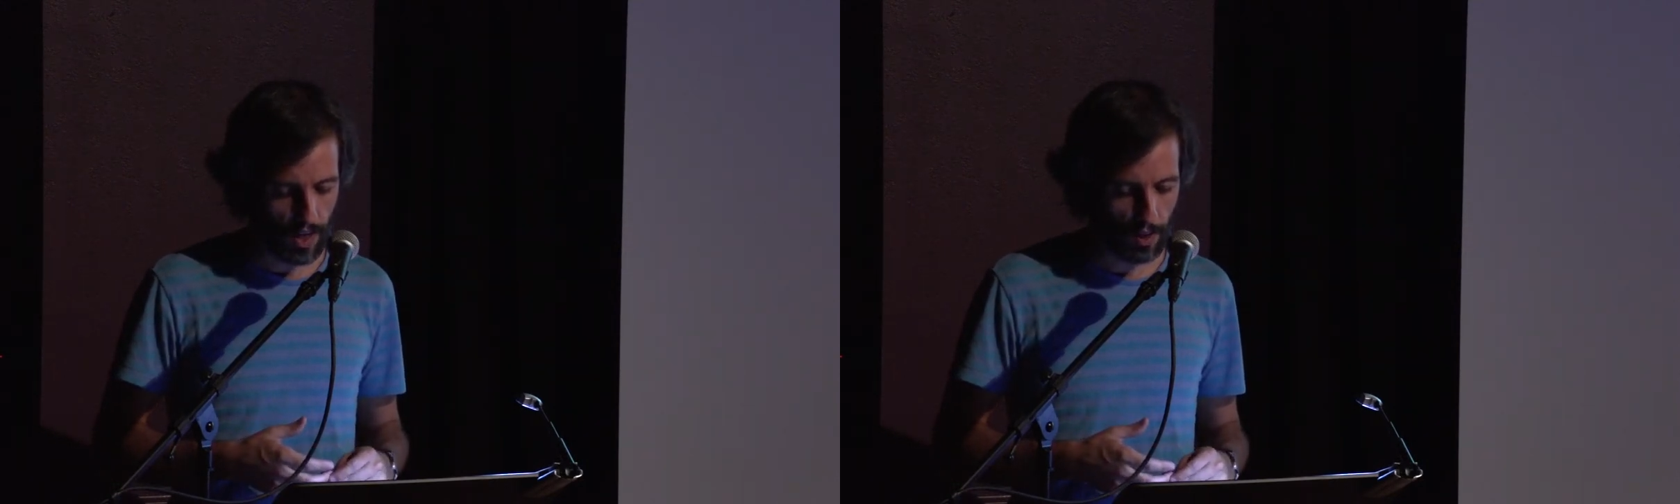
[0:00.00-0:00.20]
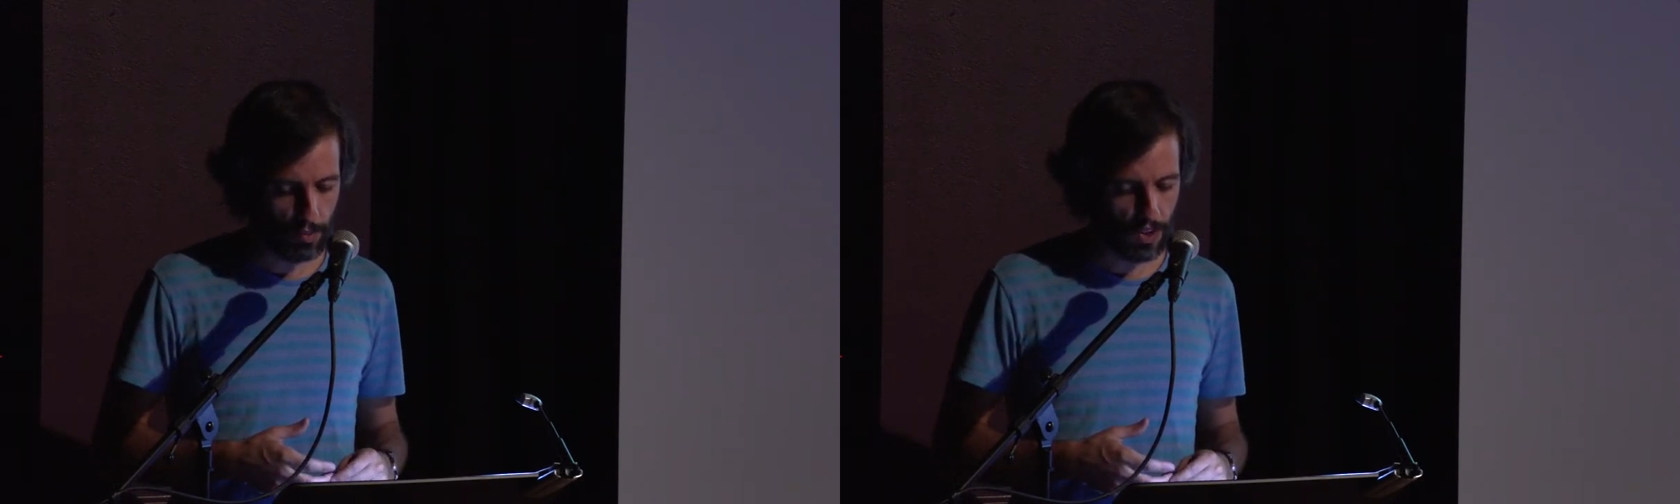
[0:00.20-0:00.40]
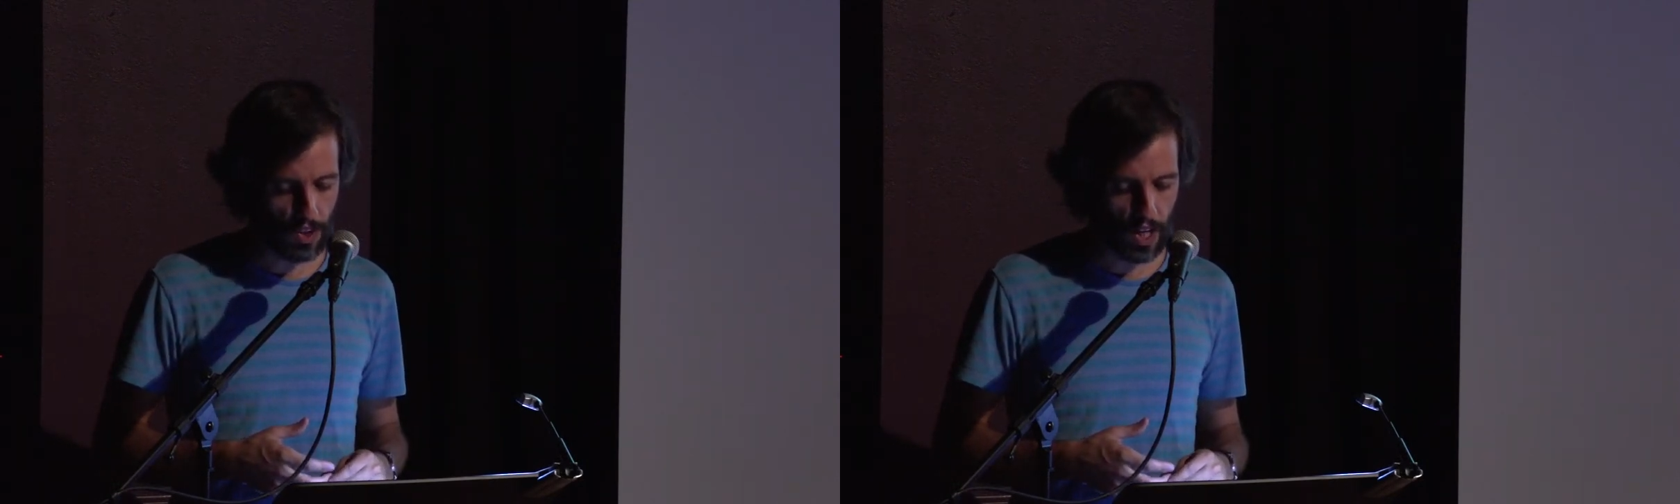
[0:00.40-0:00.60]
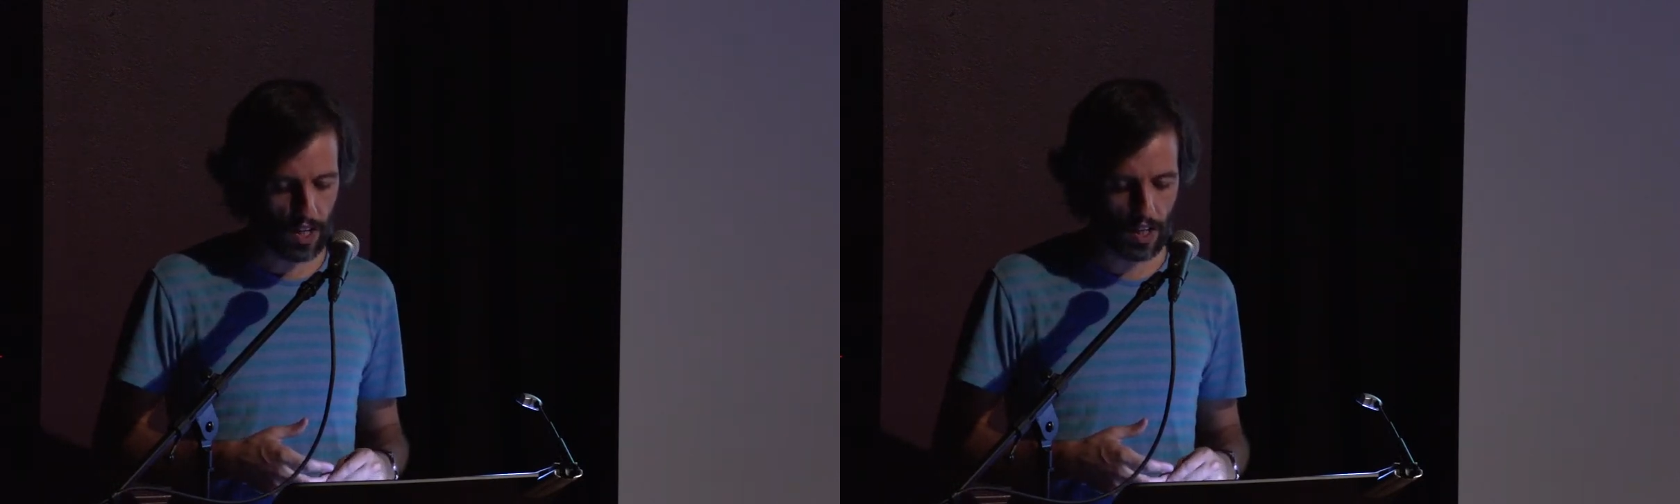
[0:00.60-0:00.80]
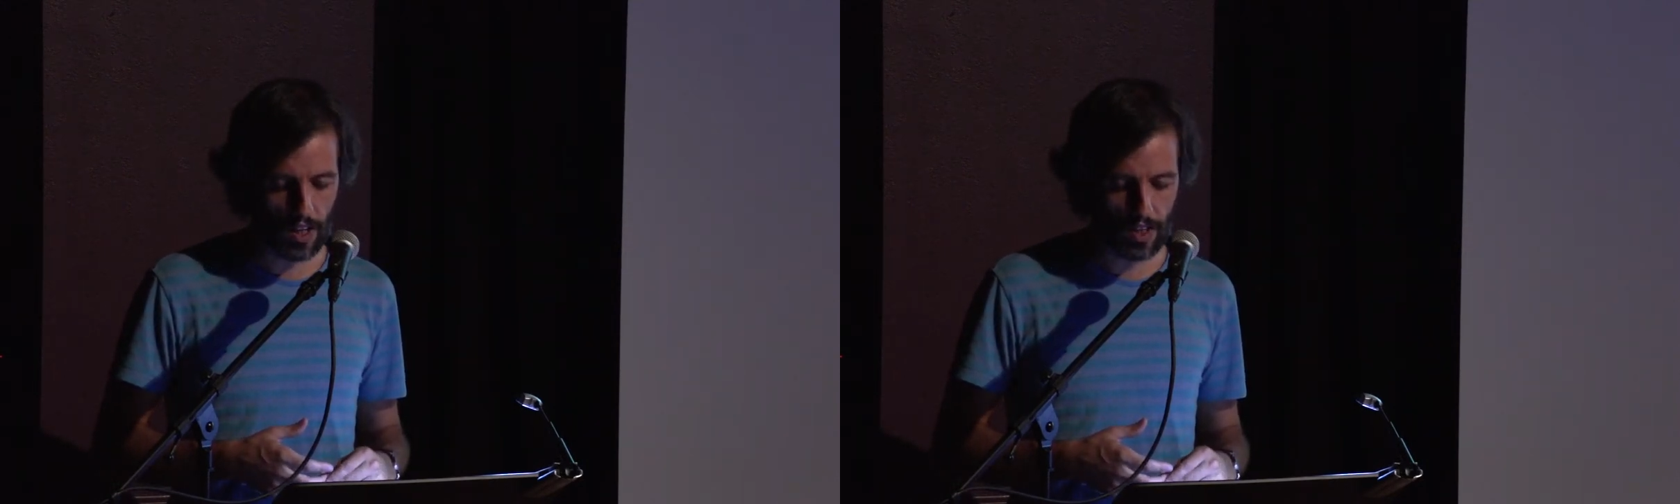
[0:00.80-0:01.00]
How
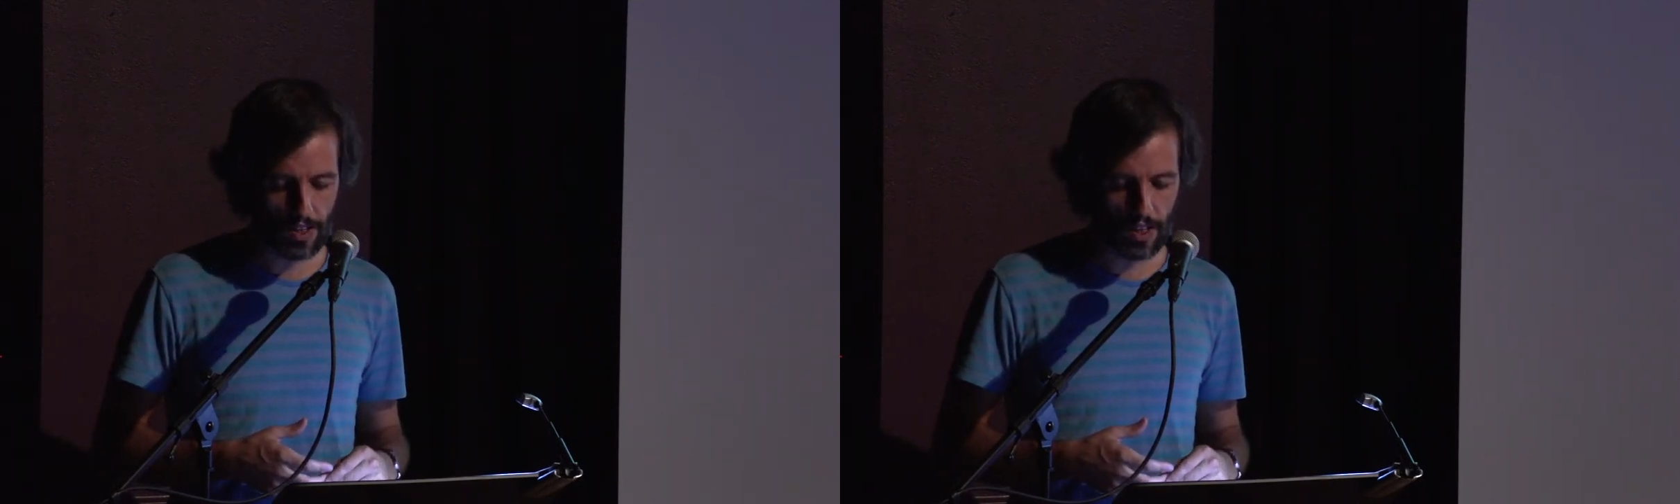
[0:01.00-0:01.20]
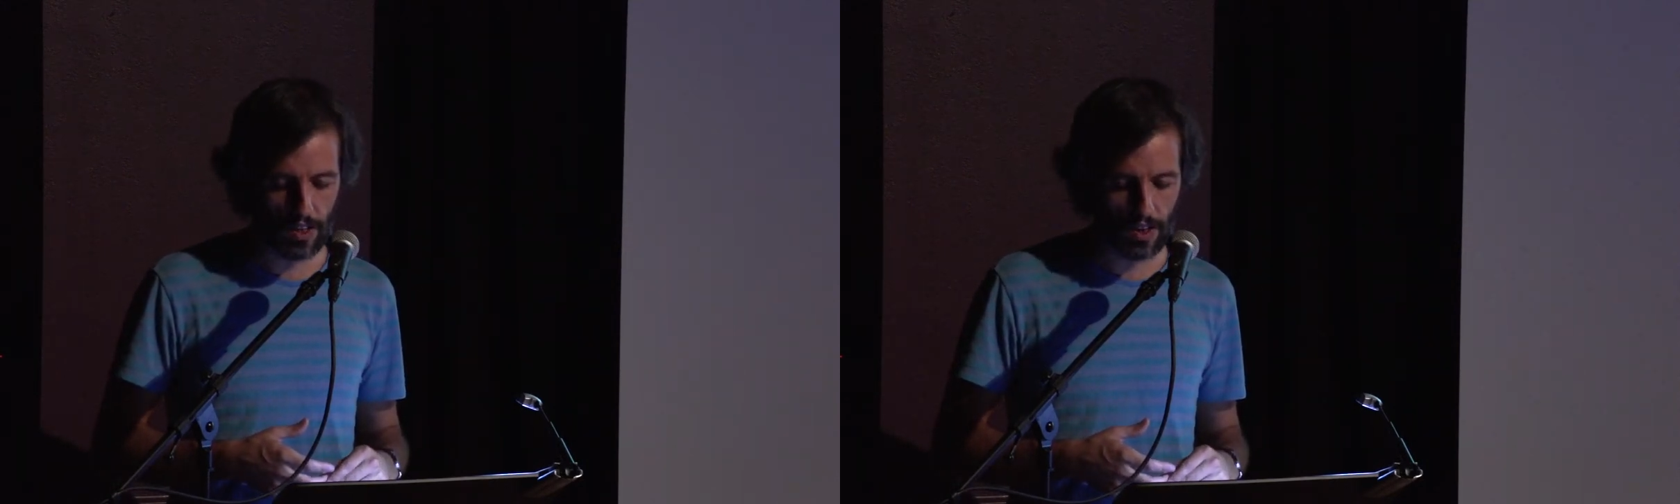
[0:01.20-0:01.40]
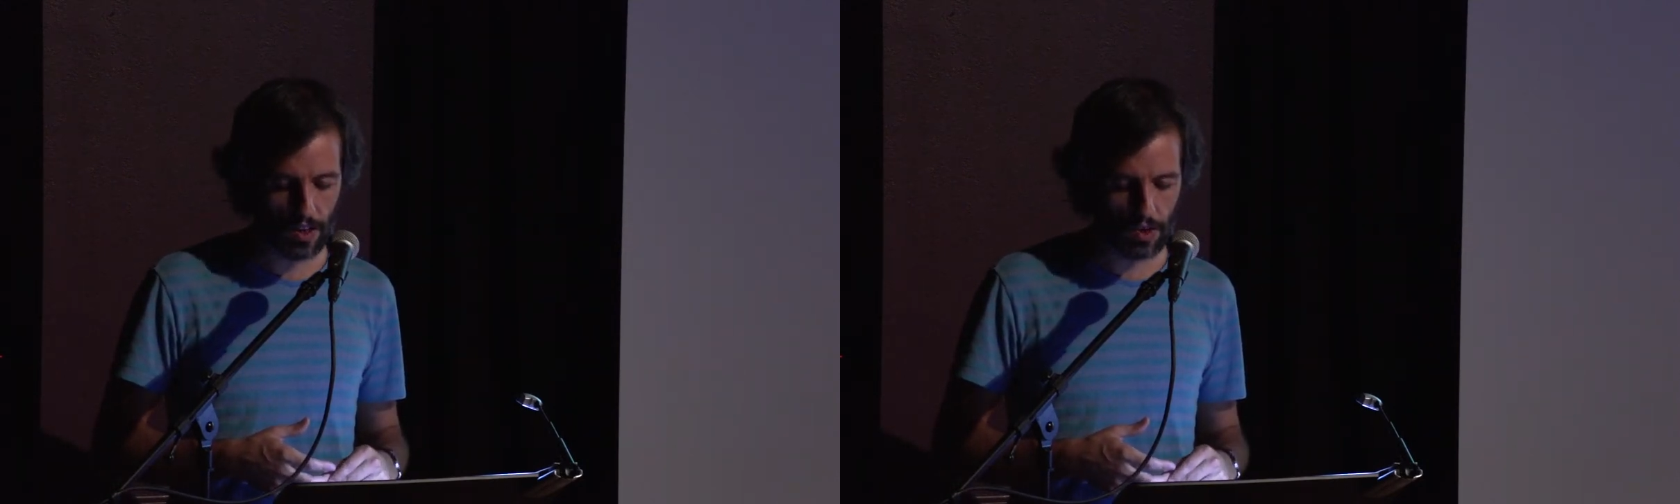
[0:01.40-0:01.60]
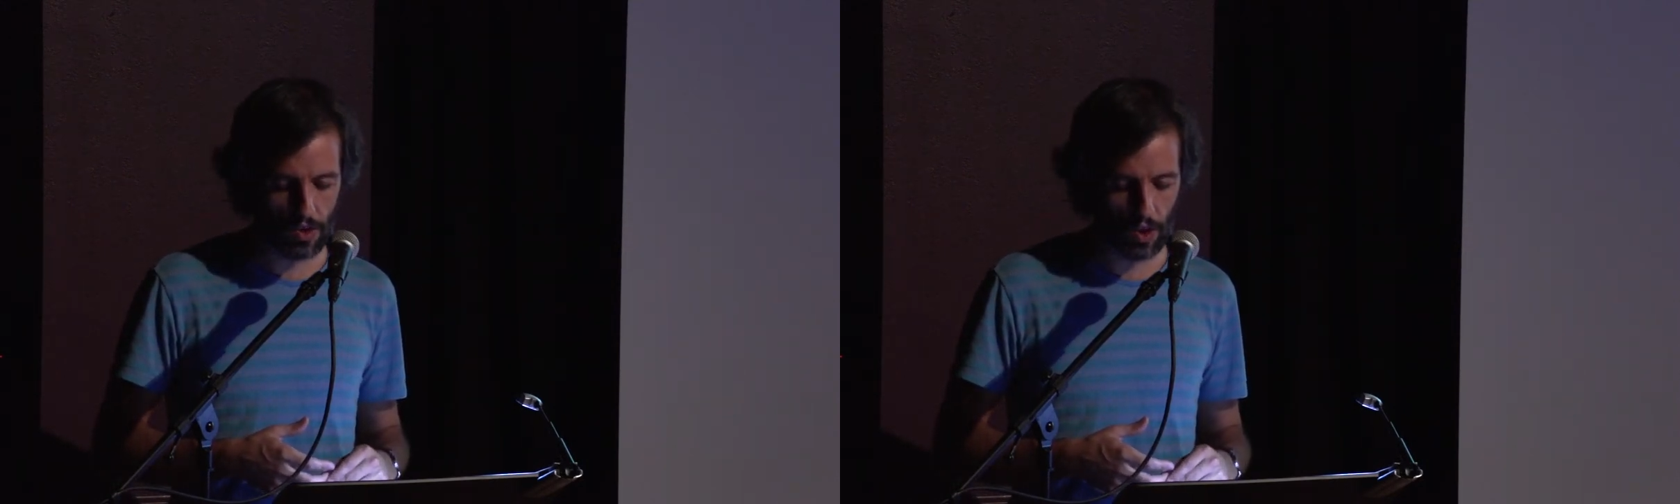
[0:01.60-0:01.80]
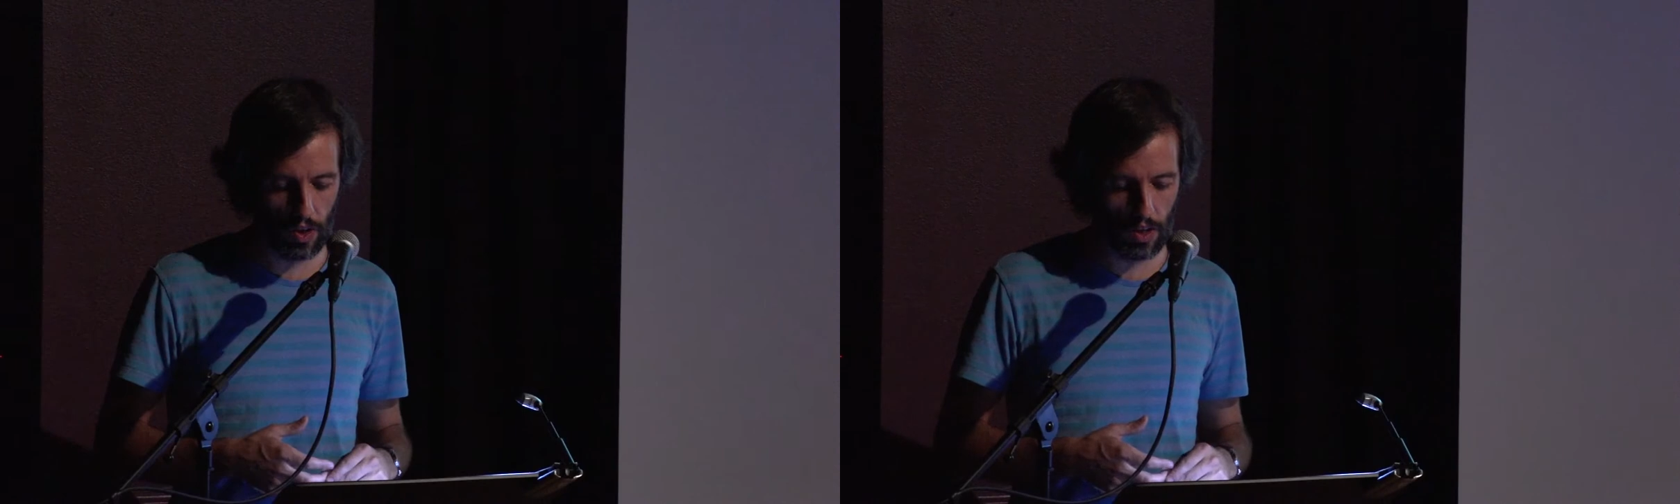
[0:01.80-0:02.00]
pathetic it is telling this
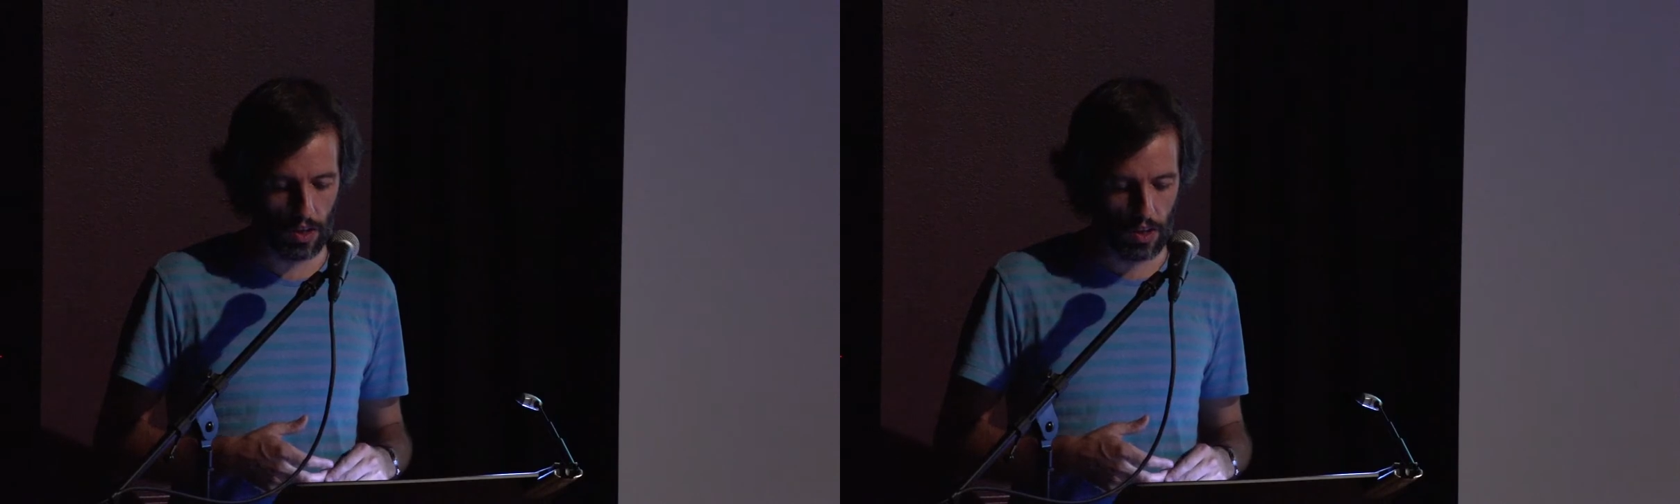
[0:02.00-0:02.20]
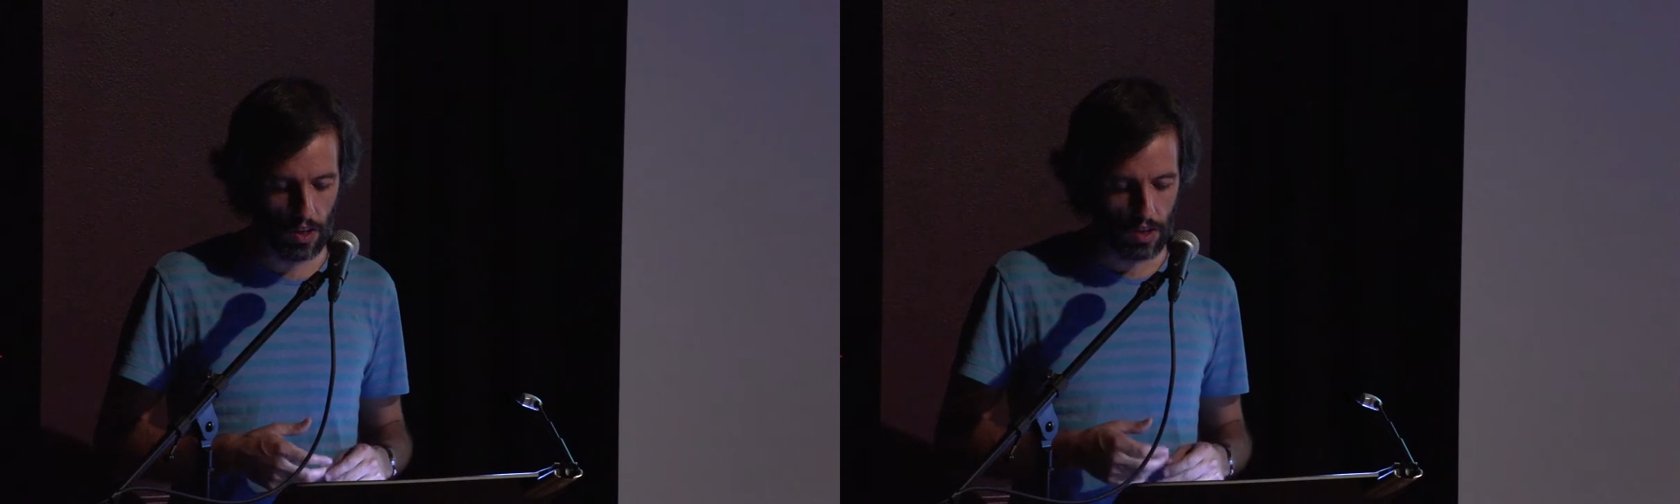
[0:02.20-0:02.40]
story,